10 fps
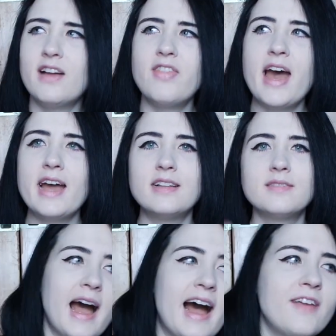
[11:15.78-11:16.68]
of that
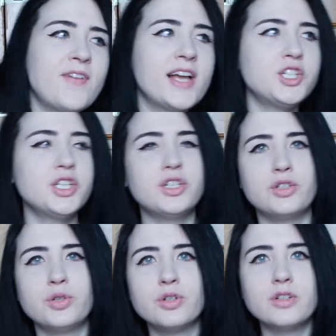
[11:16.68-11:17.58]
high fashion
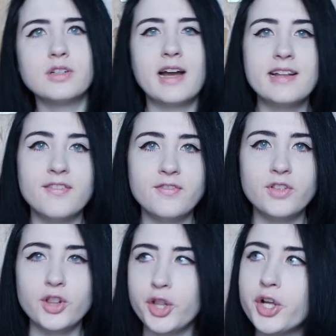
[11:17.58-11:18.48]
couture kind of
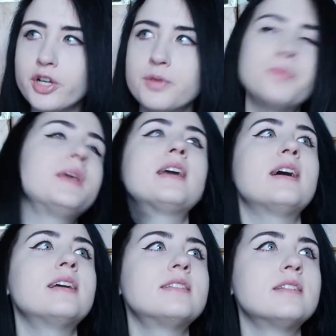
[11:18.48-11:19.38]
look,
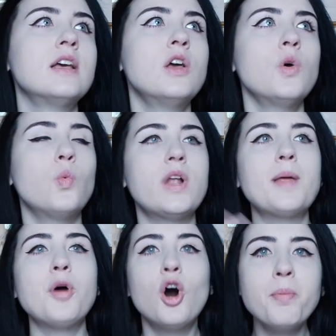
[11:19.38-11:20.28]
because what
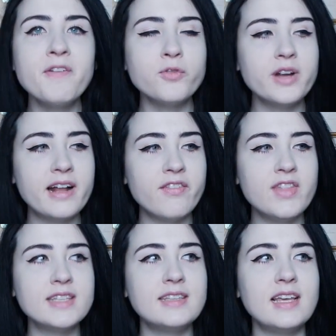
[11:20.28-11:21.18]
I'm hoping for out
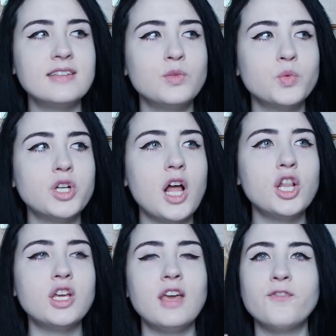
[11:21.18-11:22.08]
of this is we're
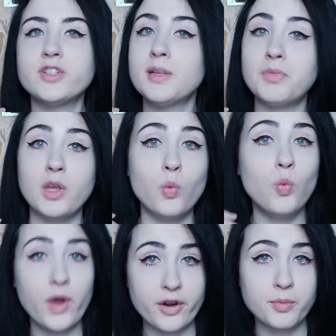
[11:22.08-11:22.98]
not looking for
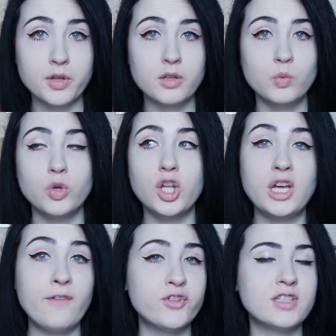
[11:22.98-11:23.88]
something wearable. We're
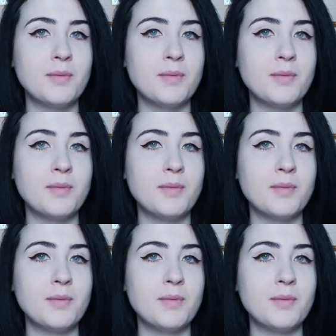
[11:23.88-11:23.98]
looking for